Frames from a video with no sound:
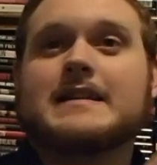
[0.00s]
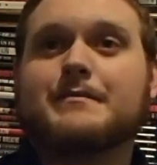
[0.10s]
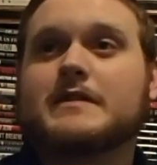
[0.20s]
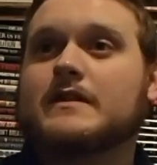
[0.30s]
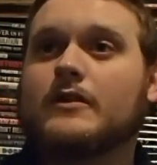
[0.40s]

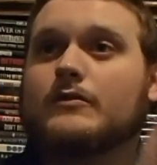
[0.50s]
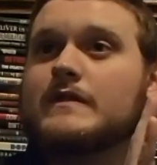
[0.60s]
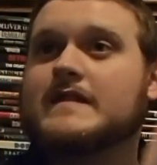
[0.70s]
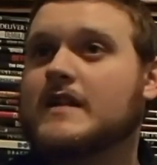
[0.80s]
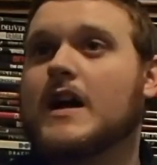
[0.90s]
episode
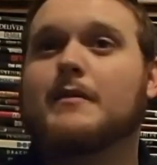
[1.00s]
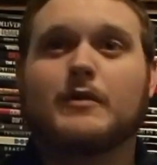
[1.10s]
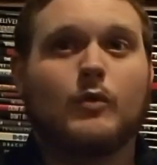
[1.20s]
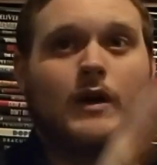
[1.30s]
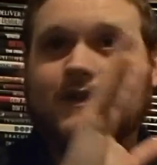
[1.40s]
was dumb and
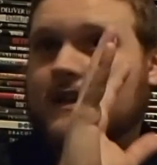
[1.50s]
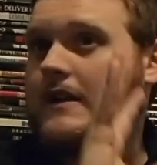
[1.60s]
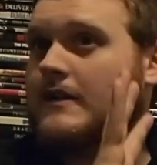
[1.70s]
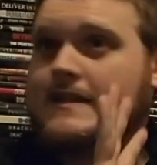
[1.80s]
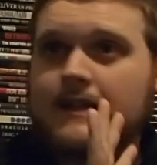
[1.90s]
what
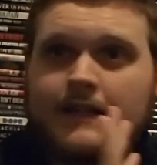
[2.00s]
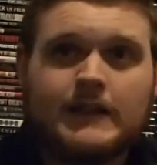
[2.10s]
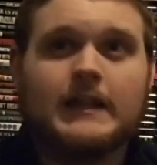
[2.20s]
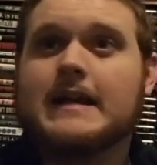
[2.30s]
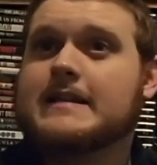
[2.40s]
Daenerys did in the
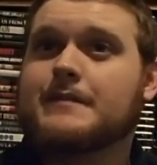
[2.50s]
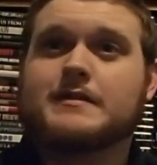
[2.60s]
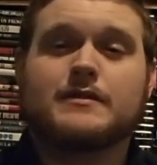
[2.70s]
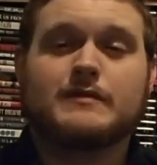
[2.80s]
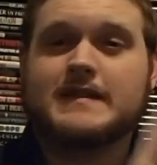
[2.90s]
last
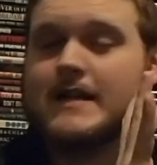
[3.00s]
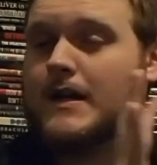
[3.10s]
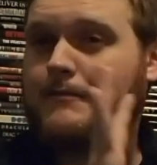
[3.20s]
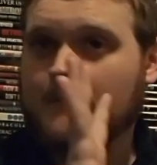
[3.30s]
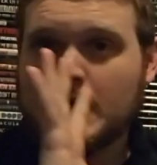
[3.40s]
episode was
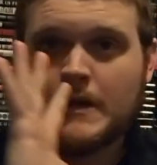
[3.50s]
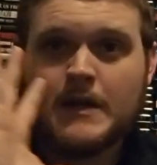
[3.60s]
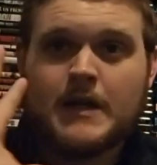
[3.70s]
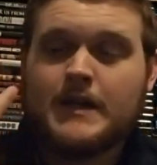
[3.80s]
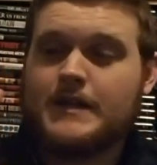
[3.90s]
dumb?
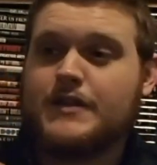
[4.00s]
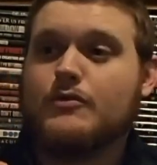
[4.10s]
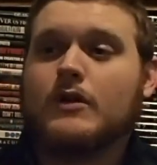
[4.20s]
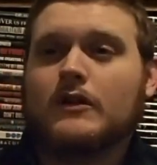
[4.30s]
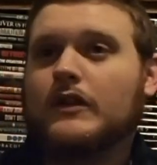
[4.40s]
You
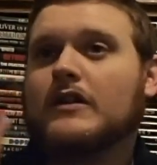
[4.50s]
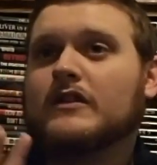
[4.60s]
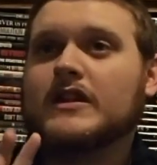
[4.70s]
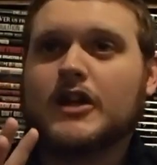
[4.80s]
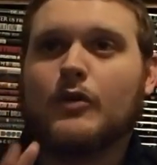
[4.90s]
are
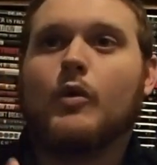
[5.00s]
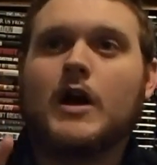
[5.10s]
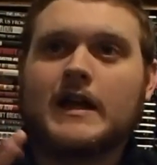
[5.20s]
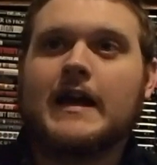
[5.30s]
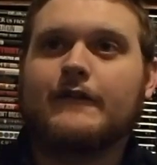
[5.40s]
literally going to
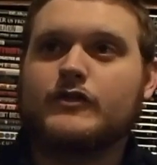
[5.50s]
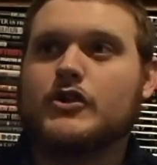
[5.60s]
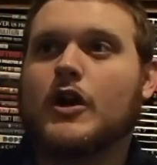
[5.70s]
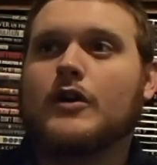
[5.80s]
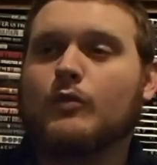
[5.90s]
walk out of
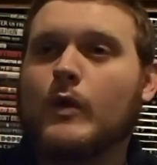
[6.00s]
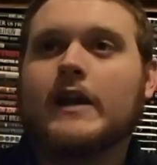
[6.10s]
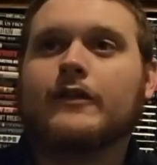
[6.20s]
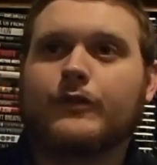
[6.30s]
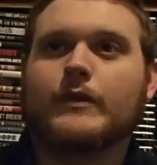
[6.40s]
John
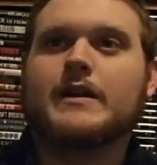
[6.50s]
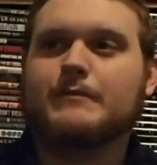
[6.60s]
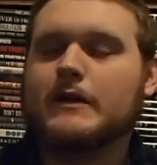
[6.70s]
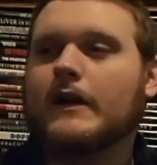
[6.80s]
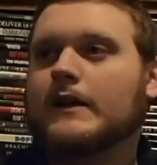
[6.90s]
Wick 3 and
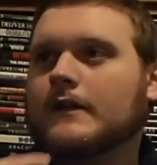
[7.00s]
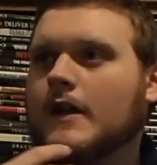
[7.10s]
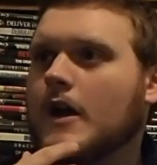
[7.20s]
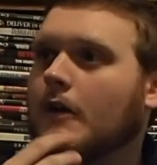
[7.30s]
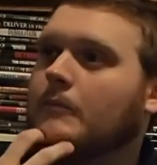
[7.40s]
be like,
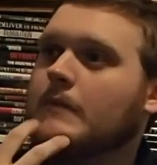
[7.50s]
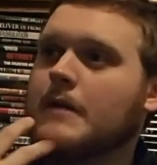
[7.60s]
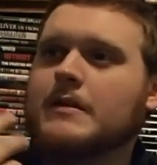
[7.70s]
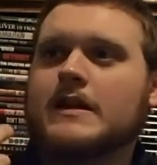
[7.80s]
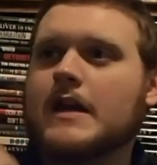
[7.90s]
oh,
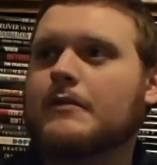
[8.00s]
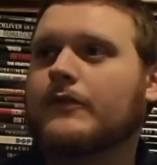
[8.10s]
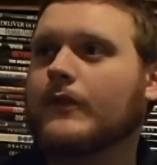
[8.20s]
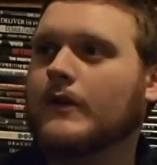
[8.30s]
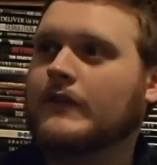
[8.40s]
maybe Game of
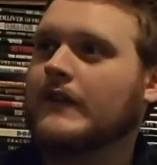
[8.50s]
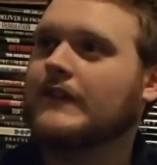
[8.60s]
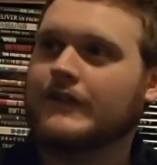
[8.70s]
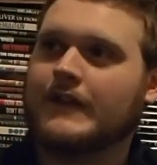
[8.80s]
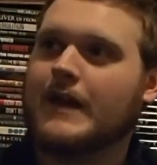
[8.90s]
Thrones
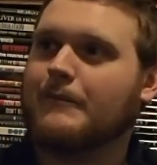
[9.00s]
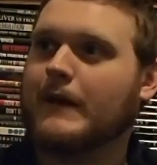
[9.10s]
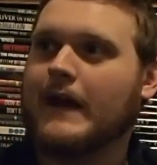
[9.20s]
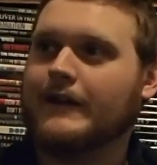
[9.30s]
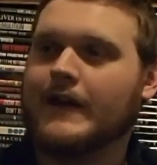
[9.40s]
isn't that
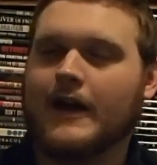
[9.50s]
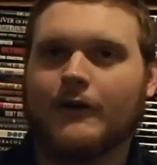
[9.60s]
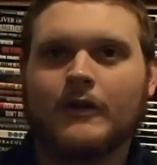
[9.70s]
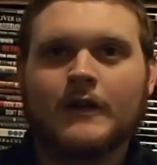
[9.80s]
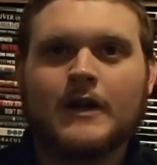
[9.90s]
bad now.
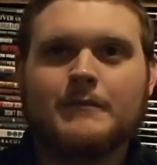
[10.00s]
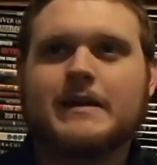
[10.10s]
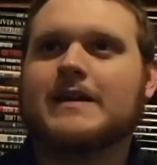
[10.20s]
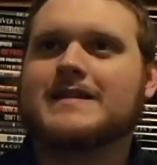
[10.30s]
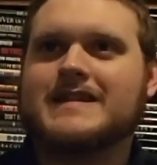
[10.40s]

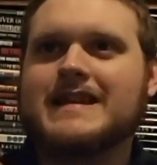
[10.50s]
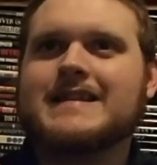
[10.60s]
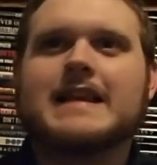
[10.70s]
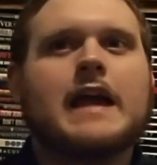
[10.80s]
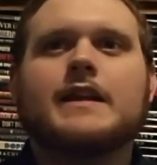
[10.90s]
Because
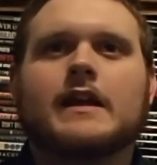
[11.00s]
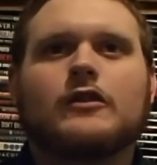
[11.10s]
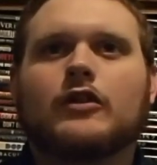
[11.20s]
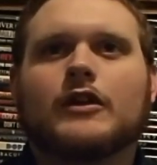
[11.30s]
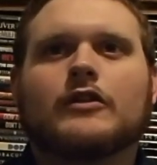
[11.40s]
this ending
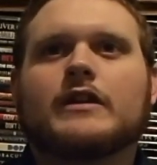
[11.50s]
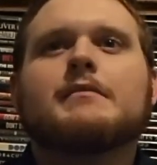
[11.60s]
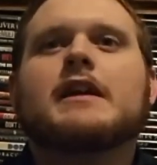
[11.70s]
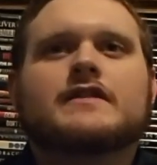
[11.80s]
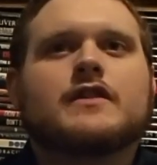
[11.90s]
literally
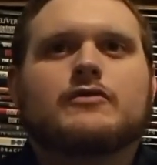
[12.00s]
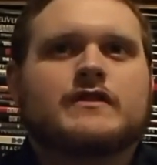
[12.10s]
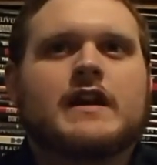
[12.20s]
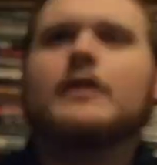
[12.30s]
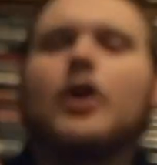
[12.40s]
makes no
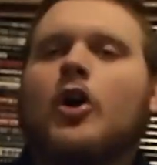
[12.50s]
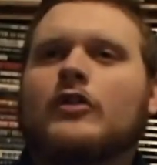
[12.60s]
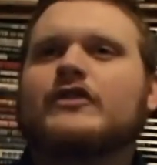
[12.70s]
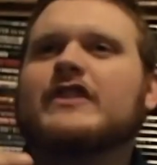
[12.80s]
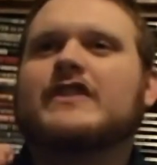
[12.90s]
sense. All
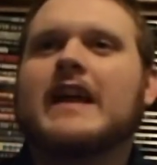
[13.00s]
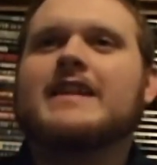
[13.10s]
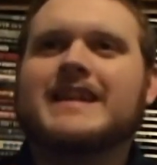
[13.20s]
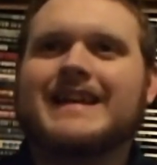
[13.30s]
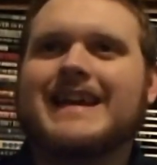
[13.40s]
this
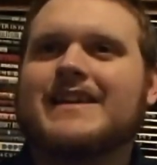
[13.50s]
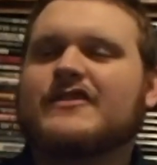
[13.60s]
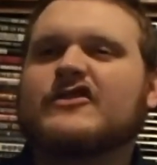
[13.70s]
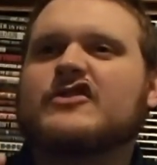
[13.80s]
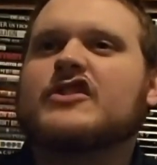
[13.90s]
ending
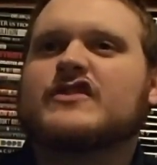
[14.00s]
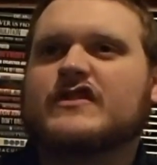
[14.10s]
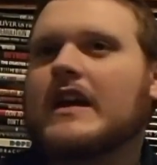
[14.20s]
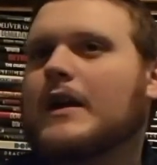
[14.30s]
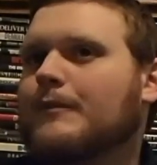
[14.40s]
is just
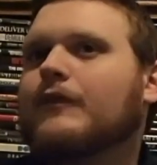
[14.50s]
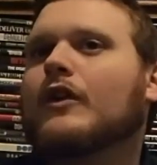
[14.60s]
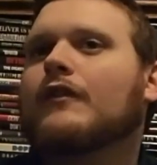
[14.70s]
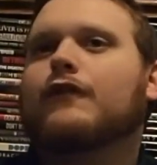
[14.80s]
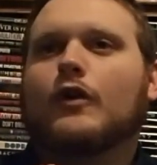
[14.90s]
set up
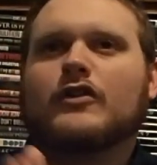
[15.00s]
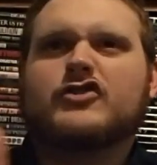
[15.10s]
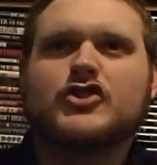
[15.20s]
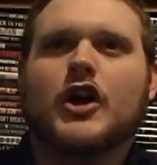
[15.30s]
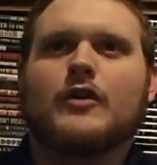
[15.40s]
for a fourth
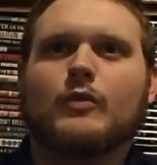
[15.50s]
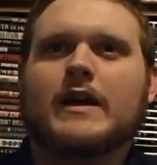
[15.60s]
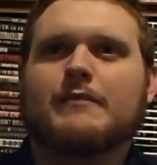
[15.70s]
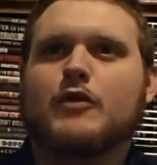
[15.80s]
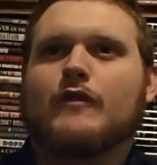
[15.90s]
John
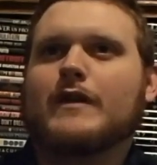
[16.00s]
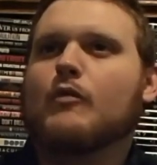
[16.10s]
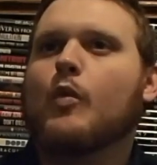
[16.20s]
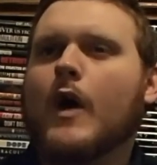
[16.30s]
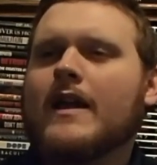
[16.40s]
Wick movie.
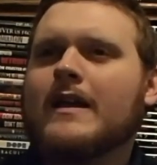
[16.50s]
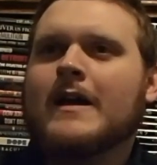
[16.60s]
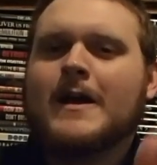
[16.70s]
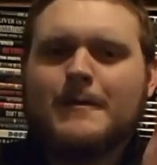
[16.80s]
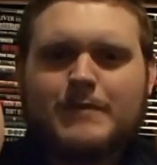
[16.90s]
What?
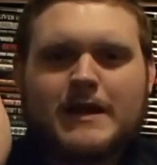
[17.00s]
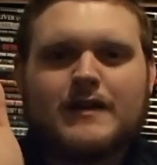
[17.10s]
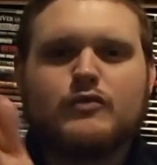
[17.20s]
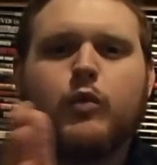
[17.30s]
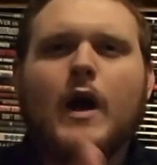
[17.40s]

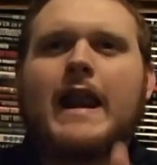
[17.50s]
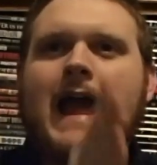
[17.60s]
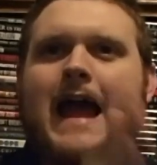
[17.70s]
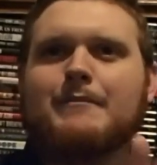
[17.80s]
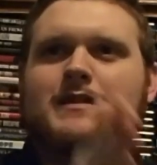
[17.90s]
Because what
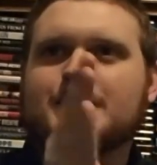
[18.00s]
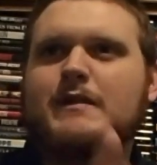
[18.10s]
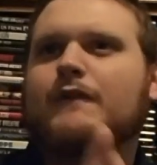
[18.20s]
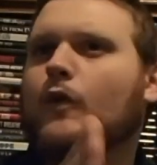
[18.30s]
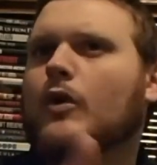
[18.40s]
happens
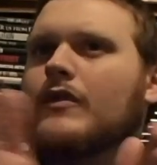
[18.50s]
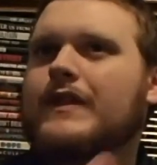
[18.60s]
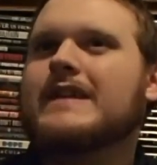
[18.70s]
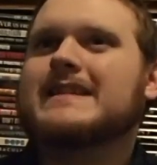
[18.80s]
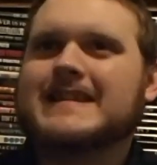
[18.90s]
before
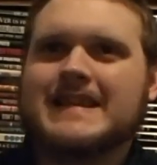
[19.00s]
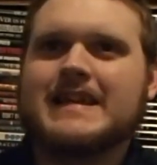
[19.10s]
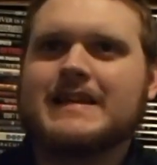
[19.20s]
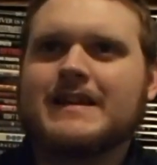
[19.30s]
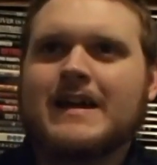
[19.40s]
this
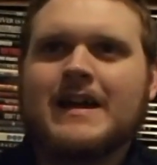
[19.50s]
scene